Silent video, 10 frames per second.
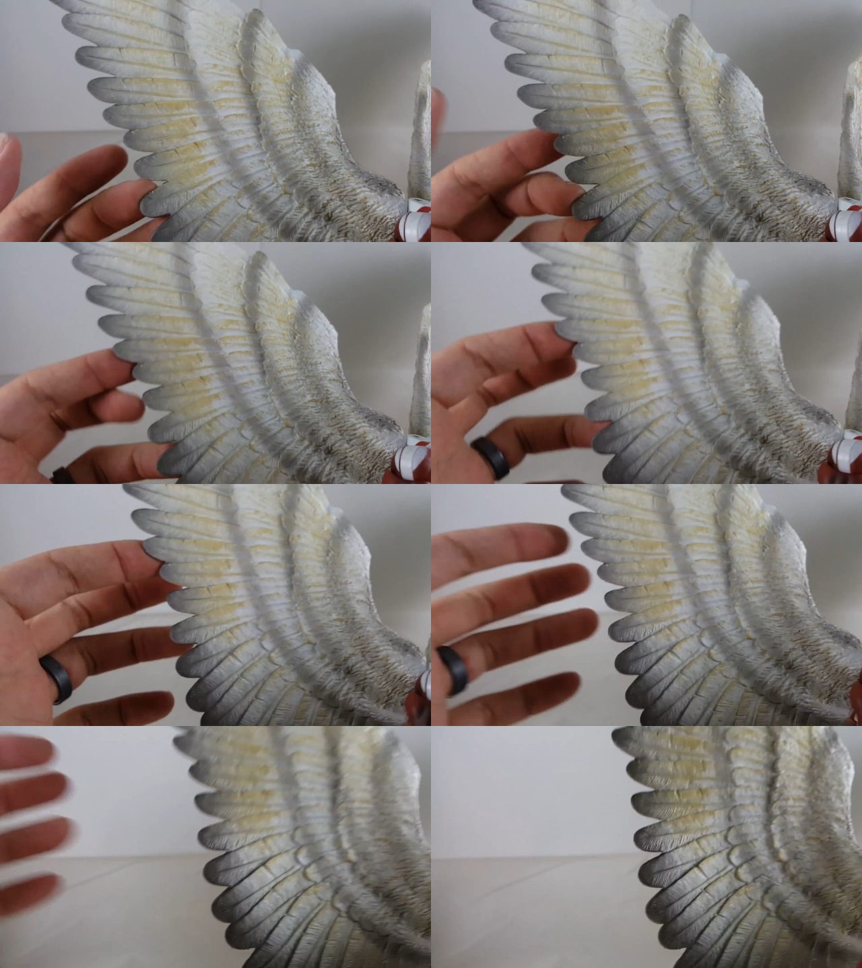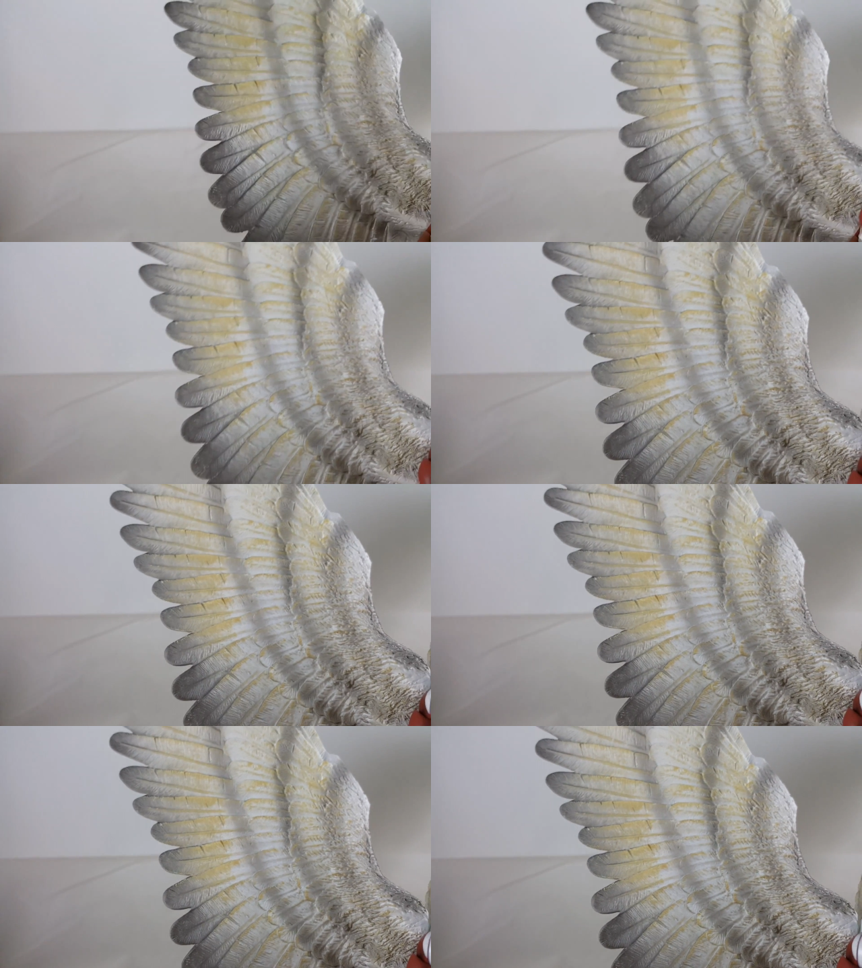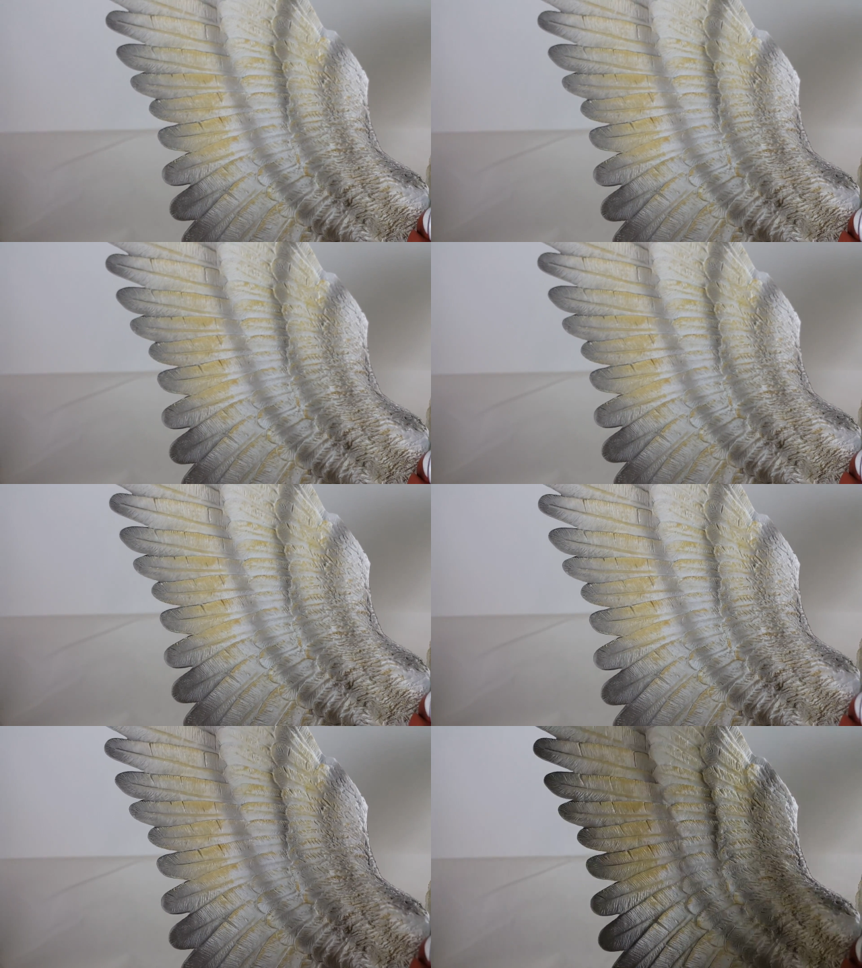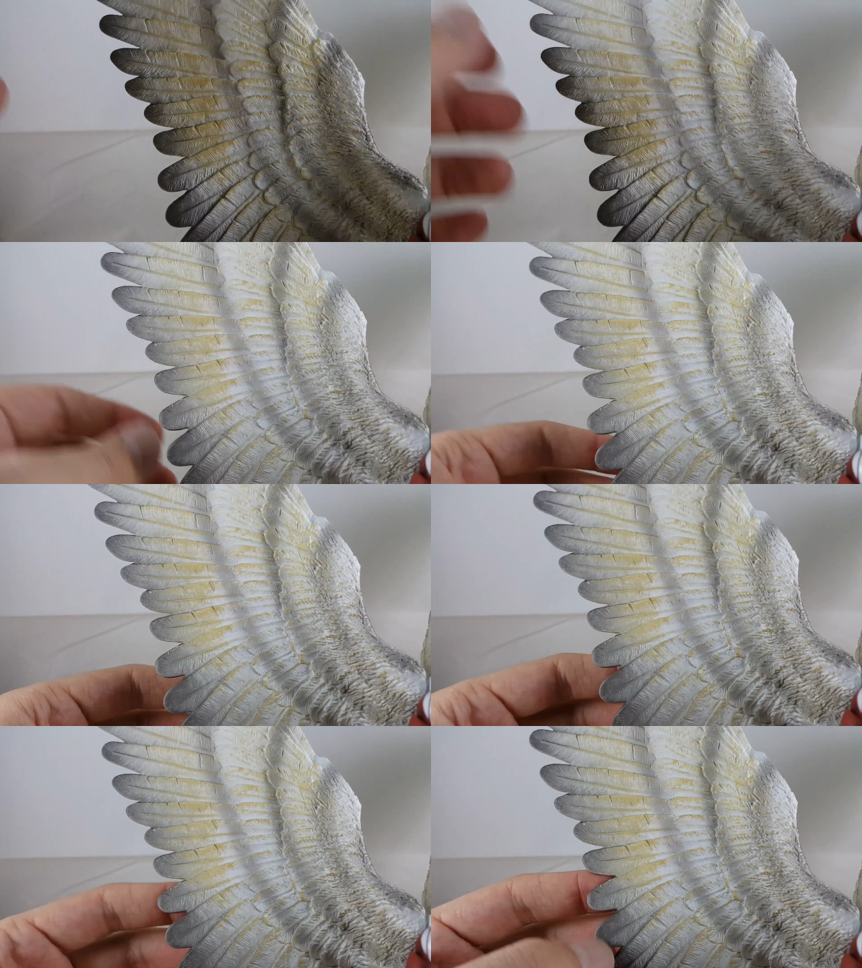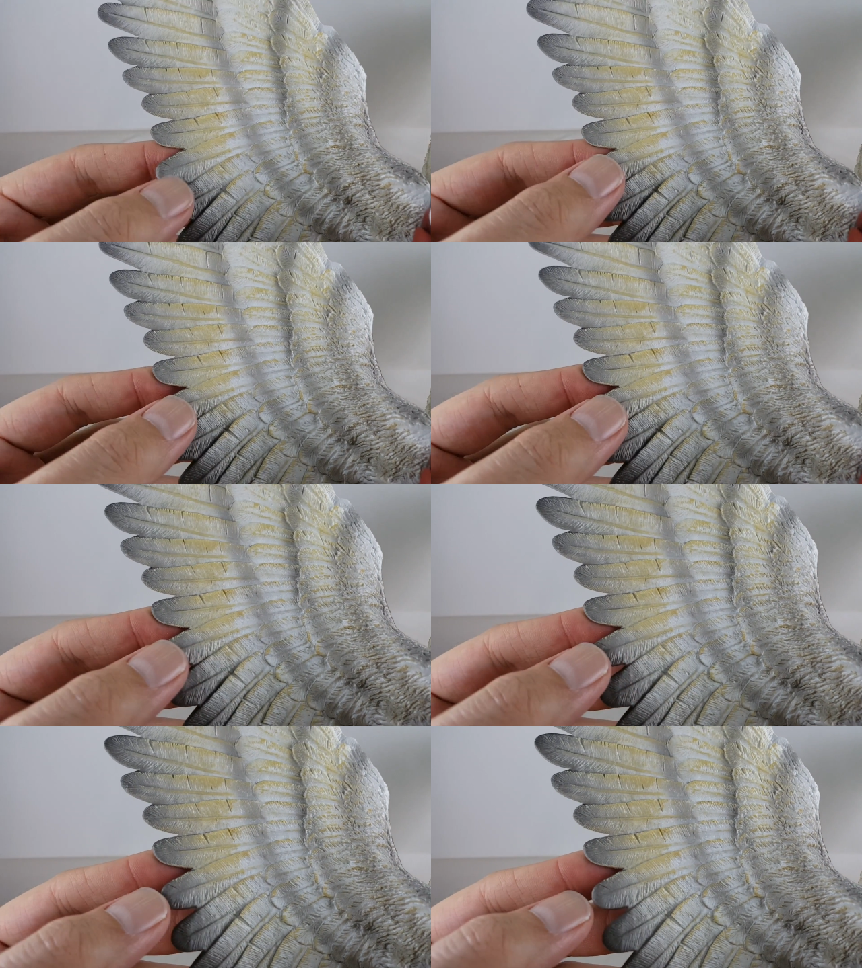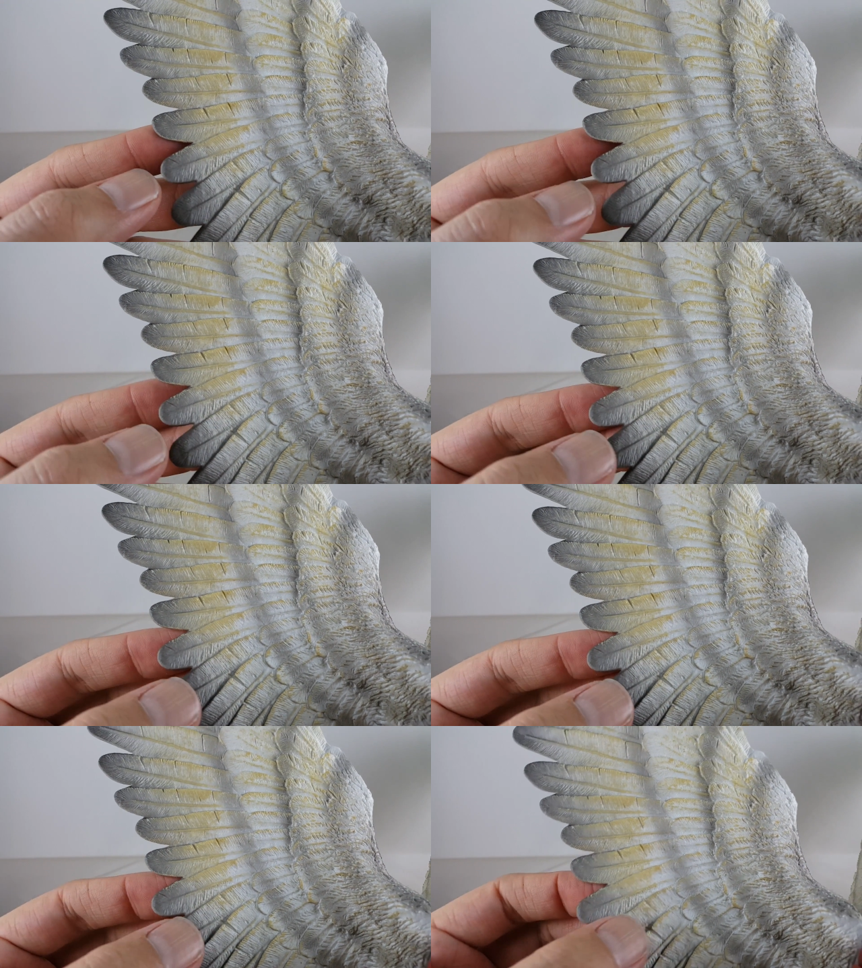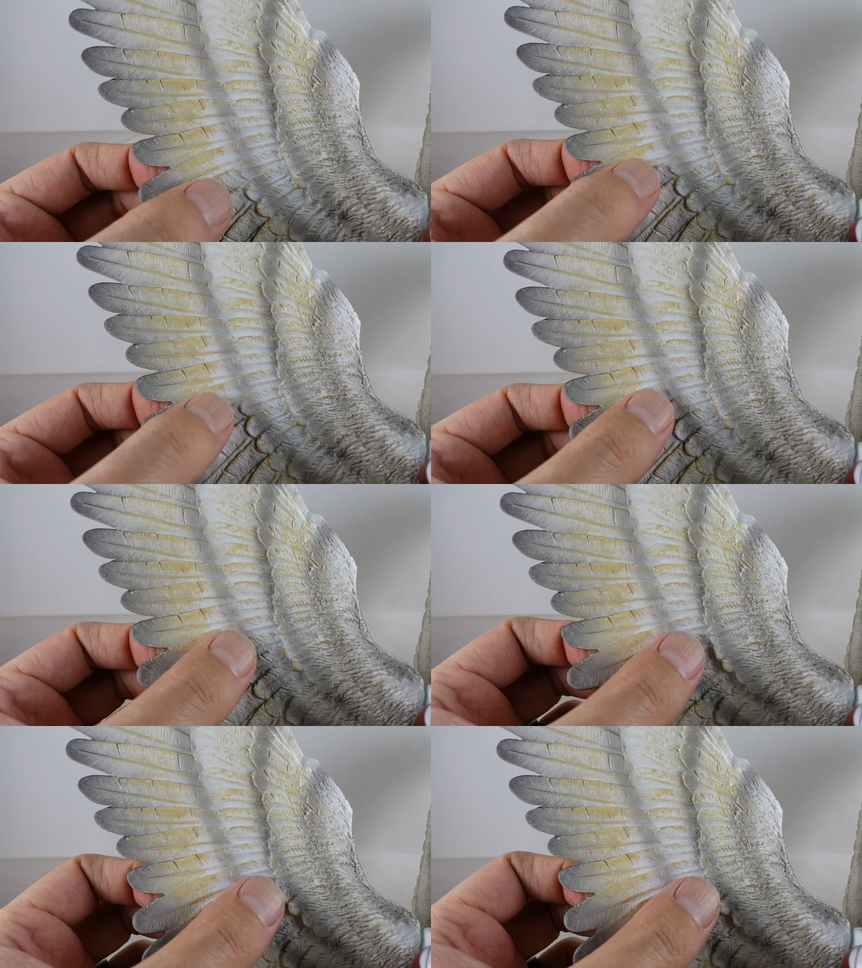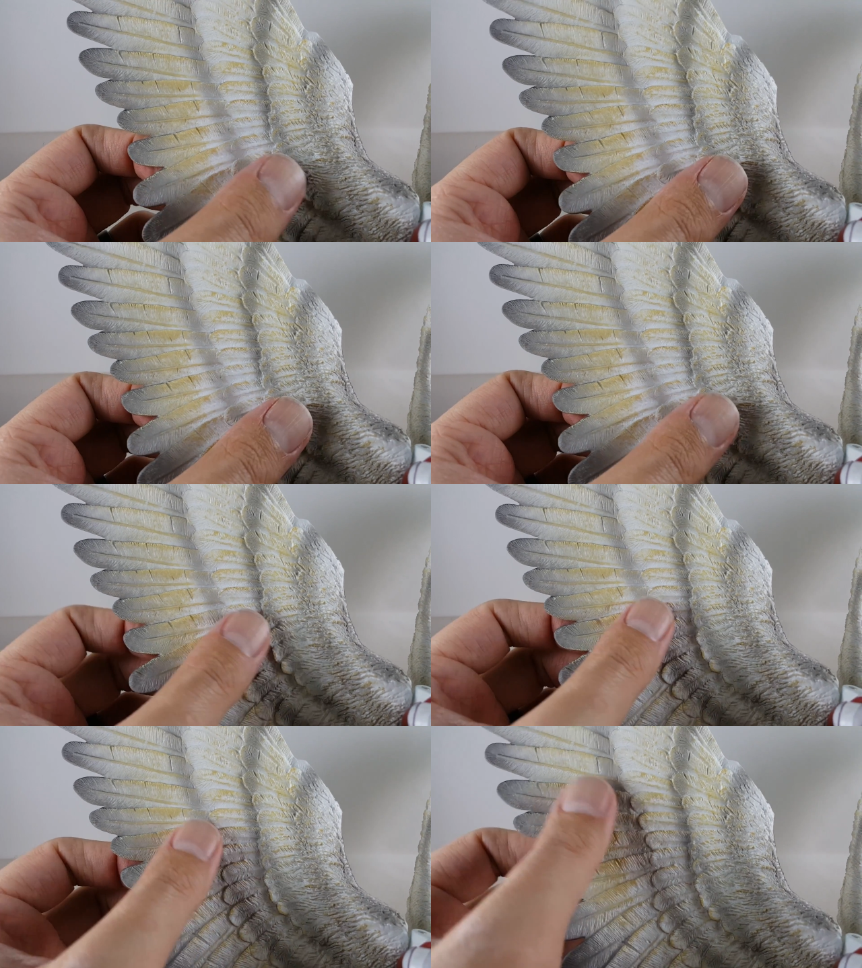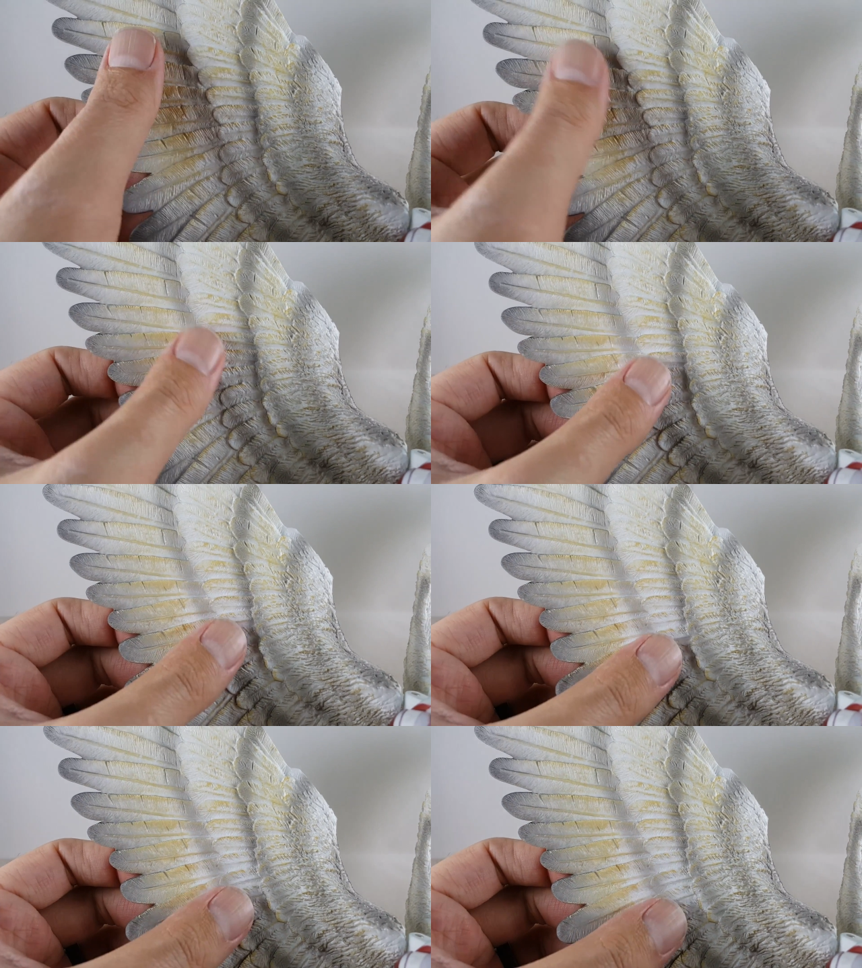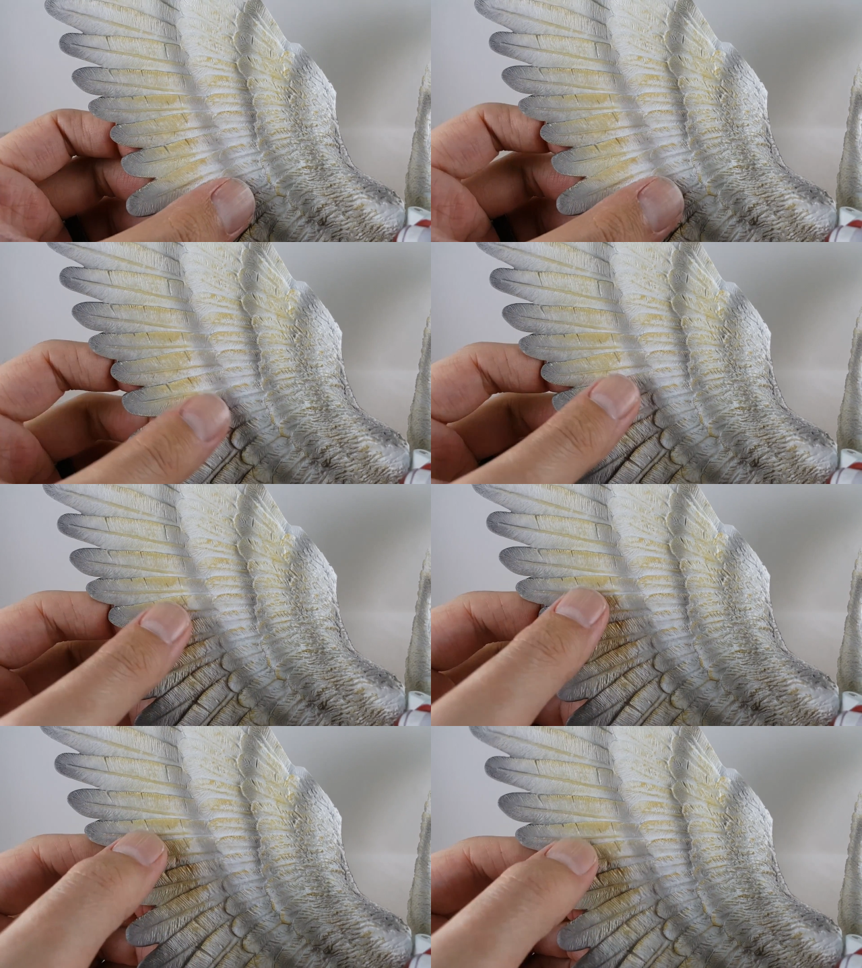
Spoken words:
(no speaker visible)